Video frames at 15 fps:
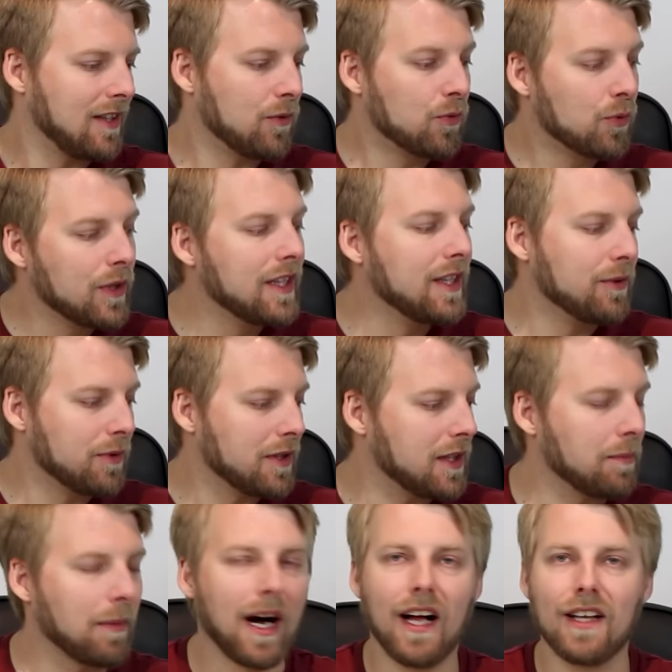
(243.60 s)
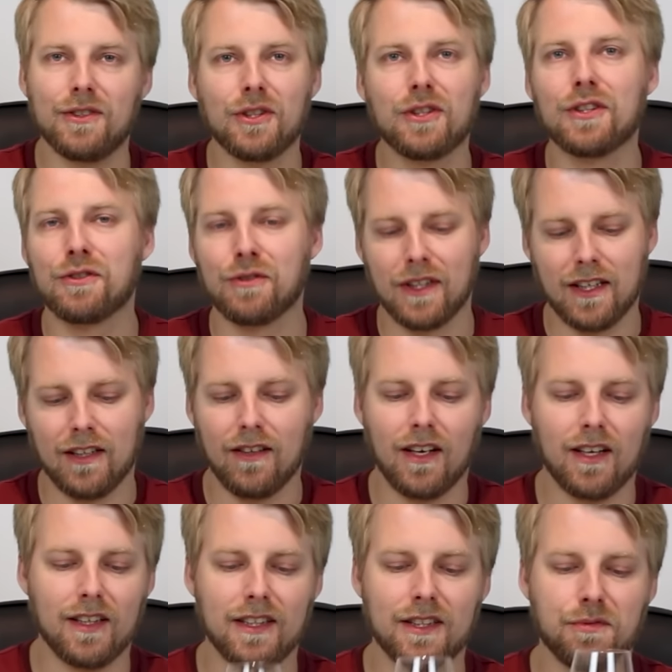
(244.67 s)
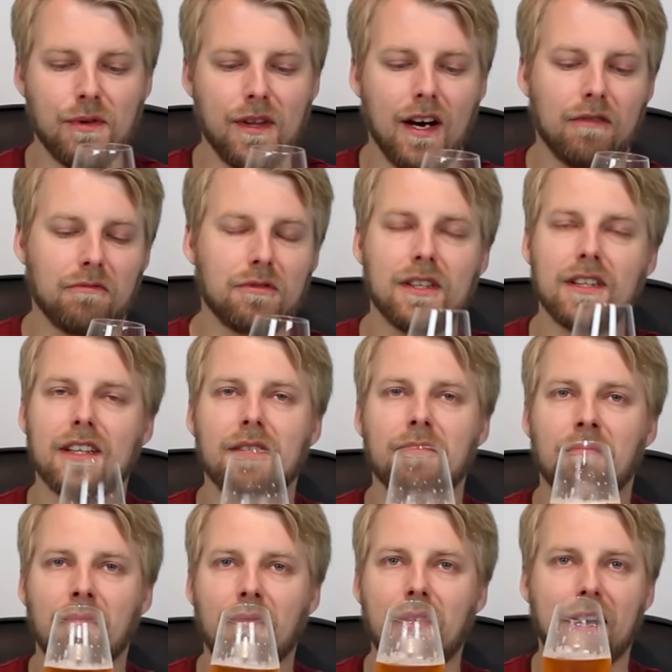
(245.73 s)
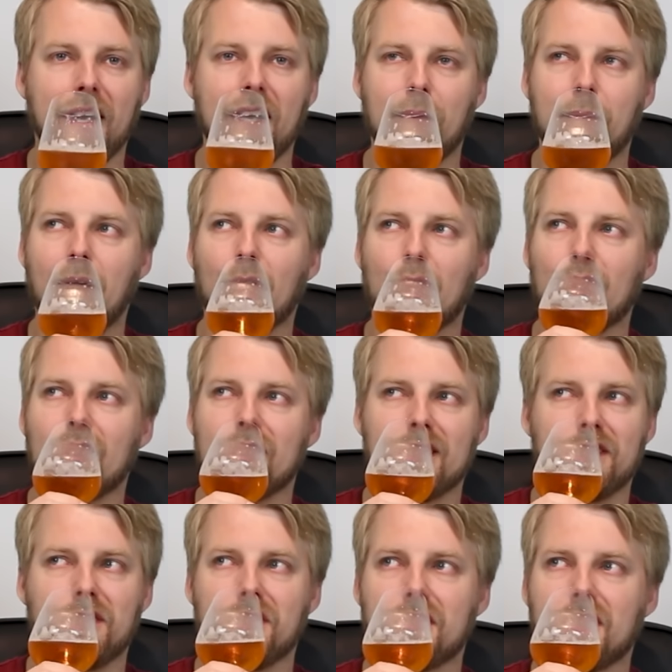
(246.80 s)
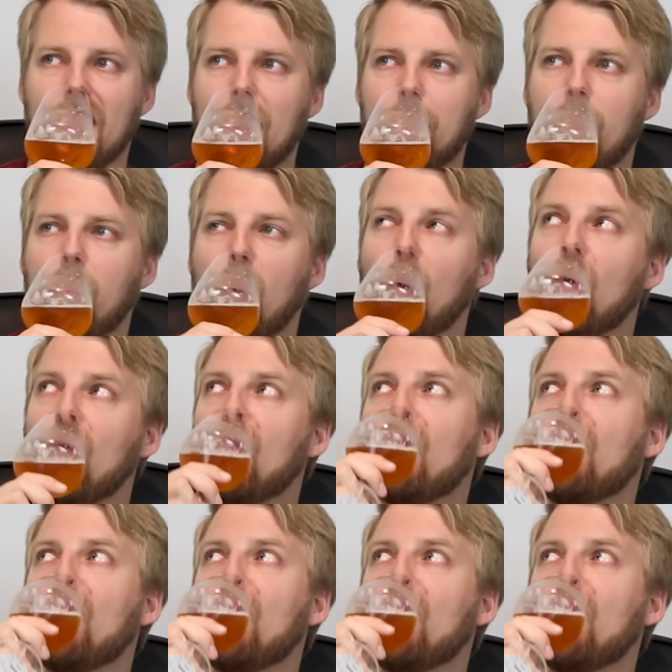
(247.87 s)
Really, really mild. You could drink a lot of this without really thinking about it. This is just slammable.